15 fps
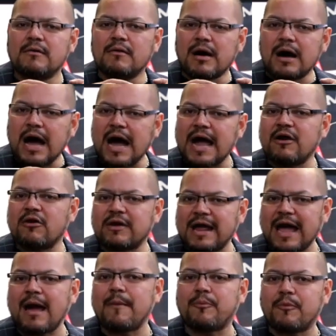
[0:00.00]
higher
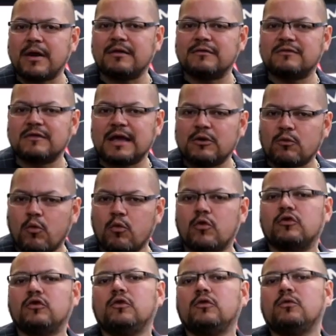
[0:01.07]
cap rates in
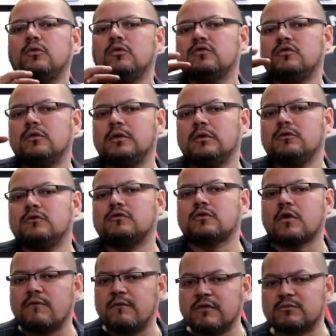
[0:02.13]
order to
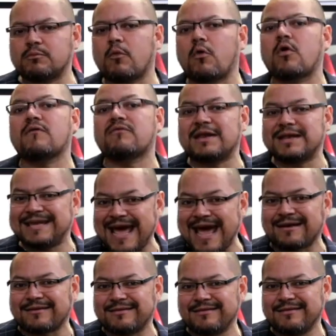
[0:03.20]
service more of the
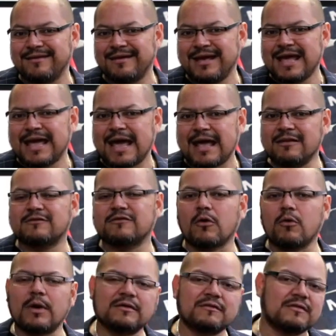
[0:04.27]
debt. And
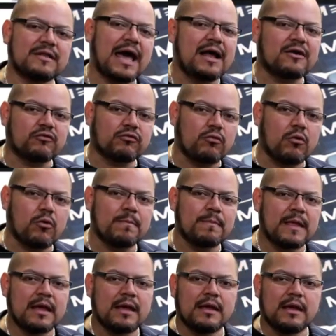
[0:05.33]
so it's natural
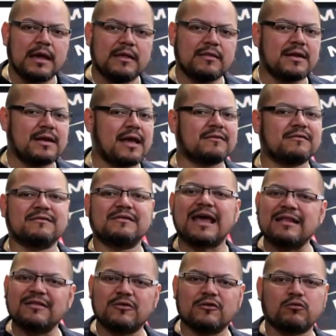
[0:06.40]
in the next
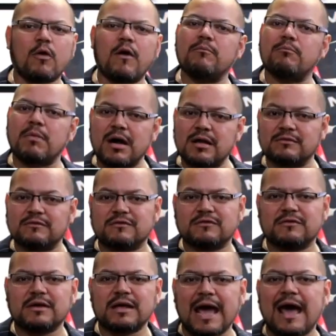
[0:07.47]
10 to 12
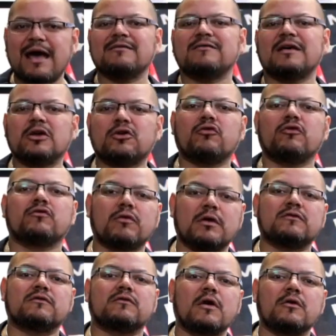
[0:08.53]
months, as interest
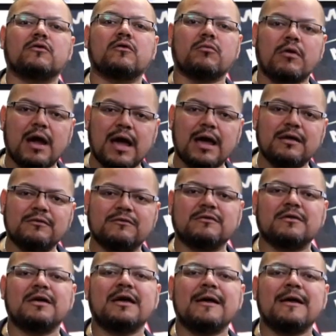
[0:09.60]
rates start to rise,